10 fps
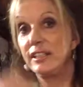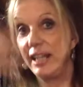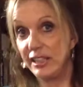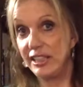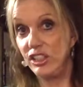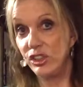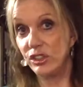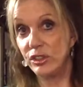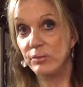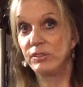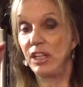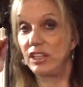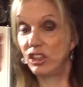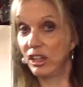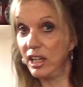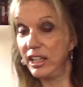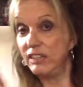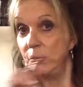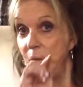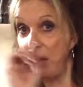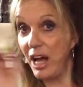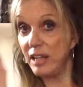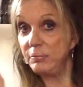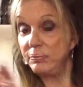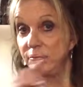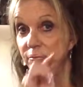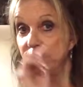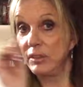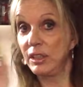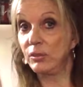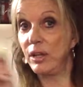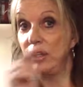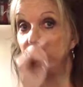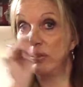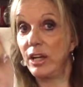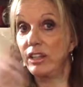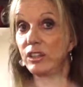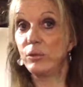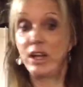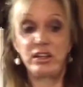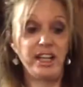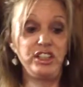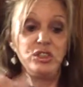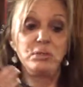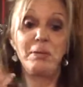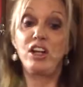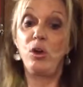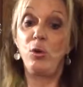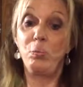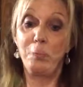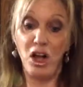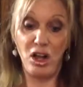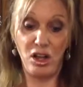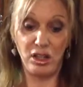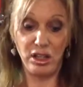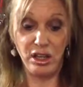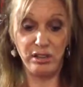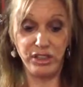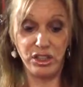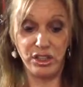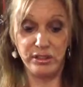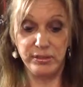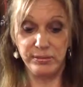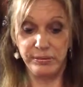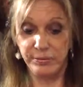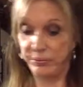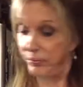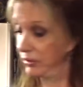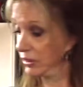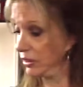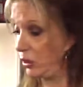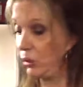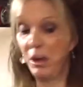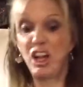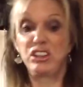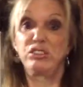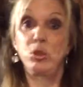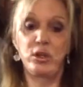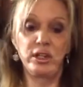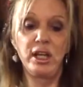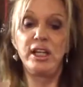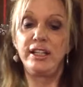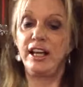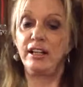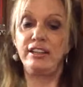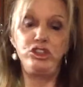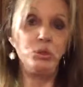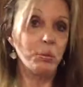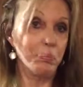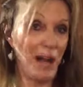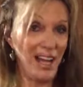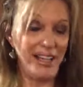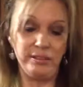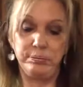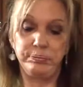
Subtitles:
take a t-shirt and to start cutting from the bottom, round and round and round, and you can make a whole ball of yarn, whole ball of cord. Now, if you were buying